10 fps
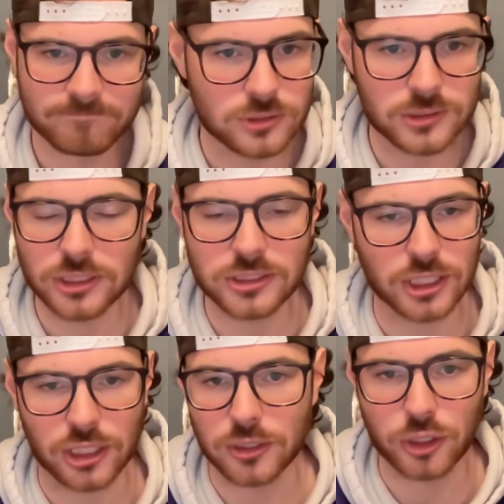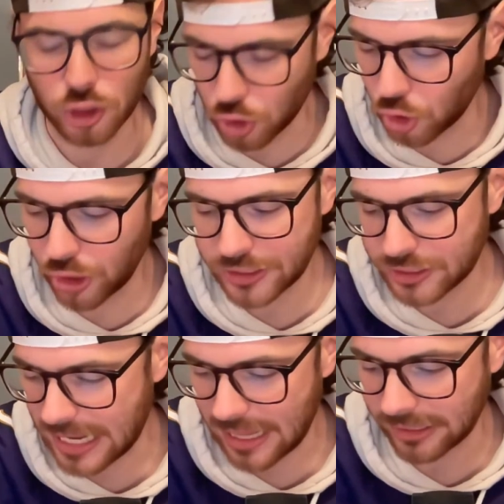just a good,
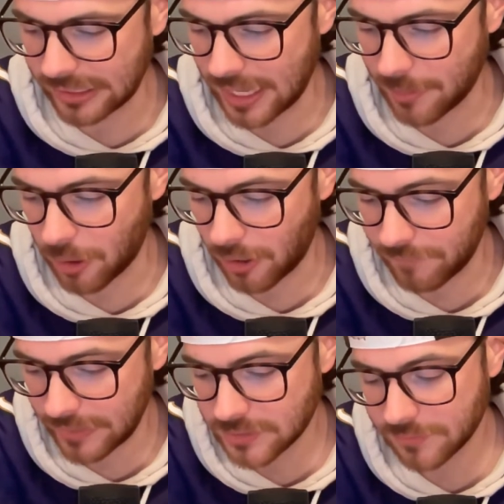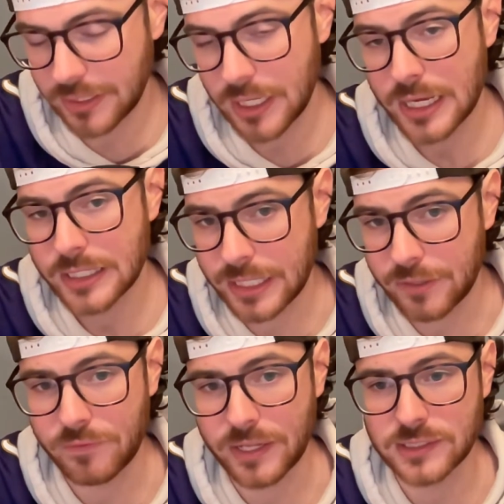solid game offensively.
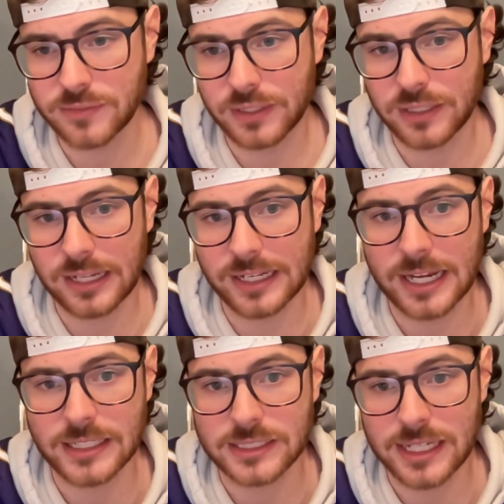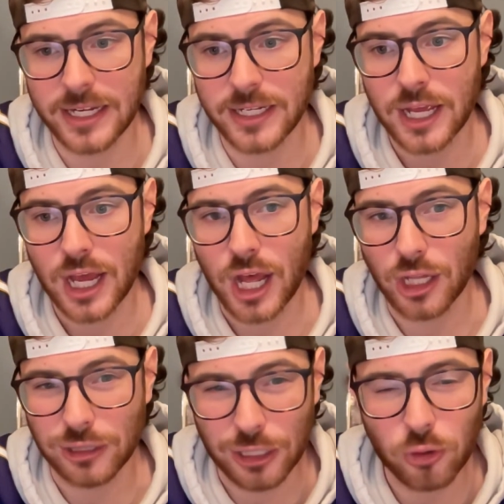Defensively, like I said, a
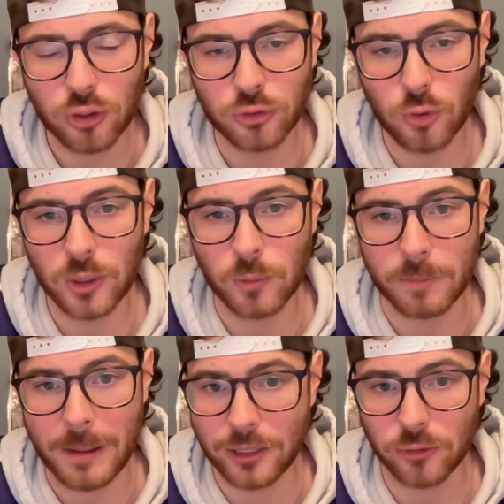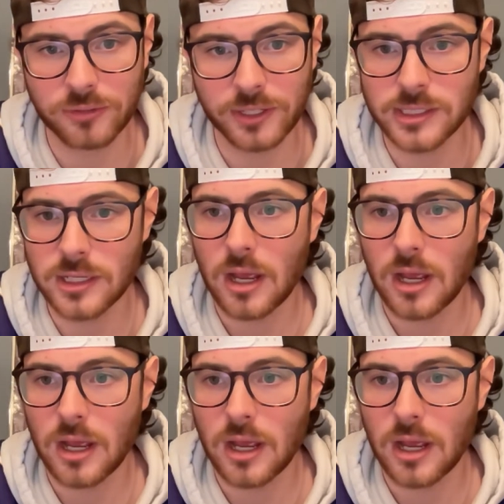little annoying with penalties,